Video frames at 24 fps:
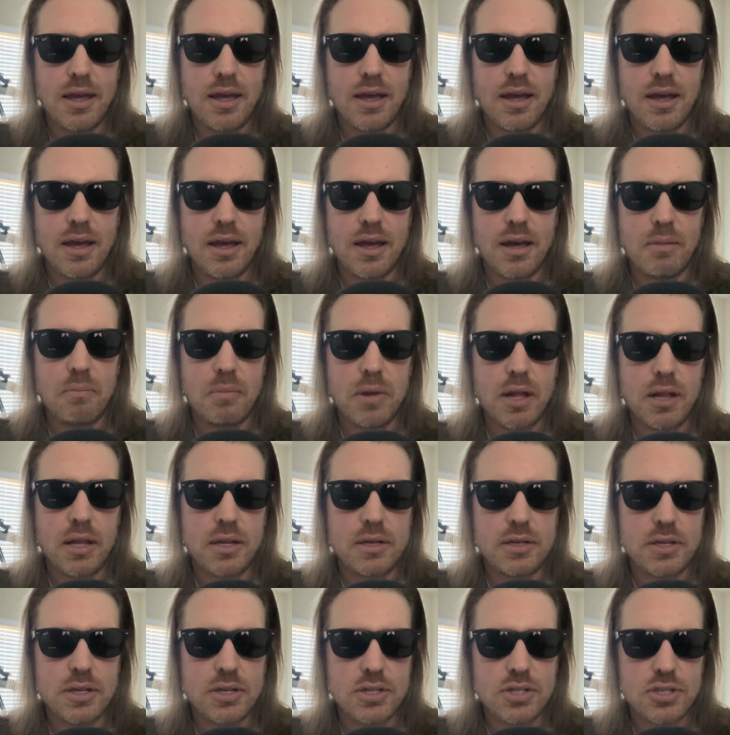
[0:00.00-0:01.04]
a
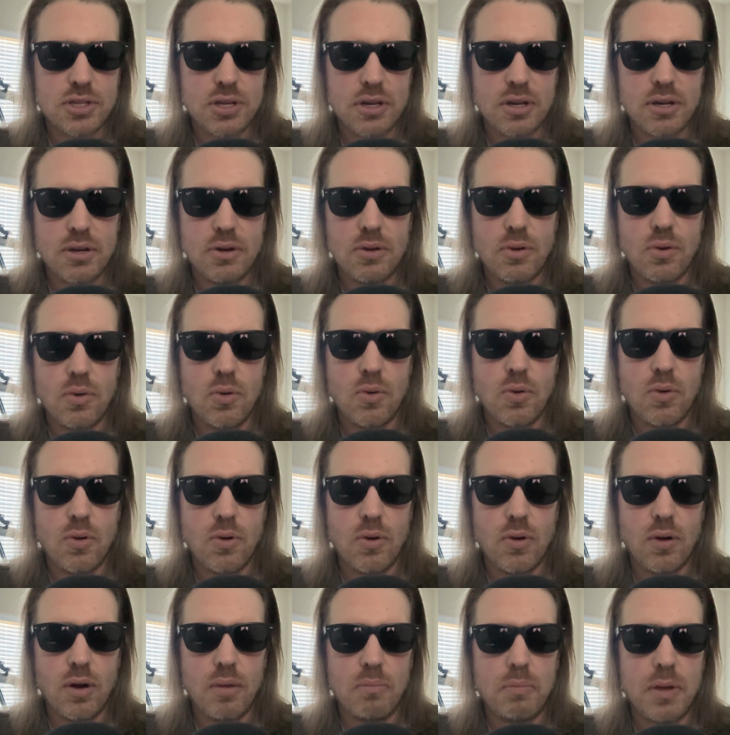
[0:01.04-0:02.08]
politician or
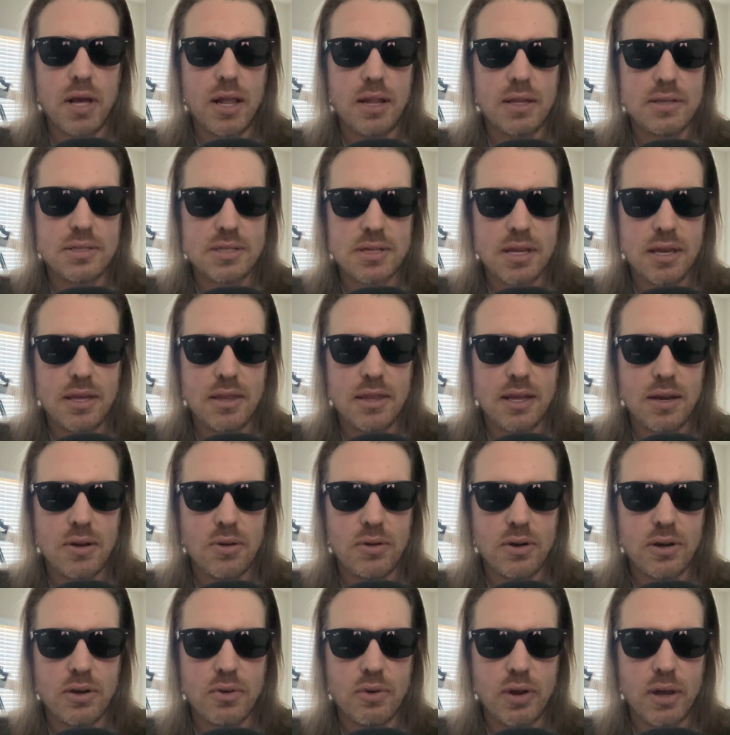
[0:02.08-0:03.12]
a policy they
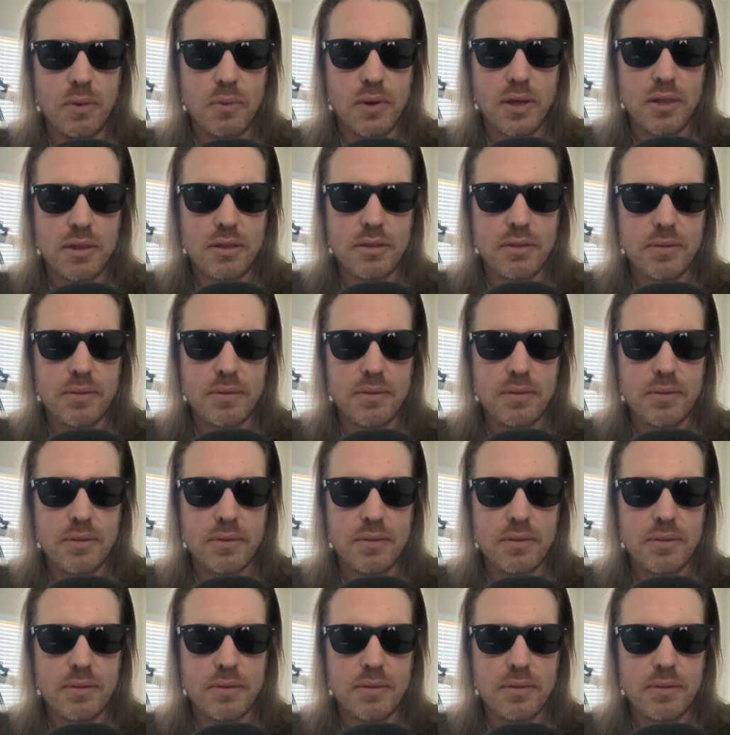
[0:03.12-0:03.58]
don't agree with.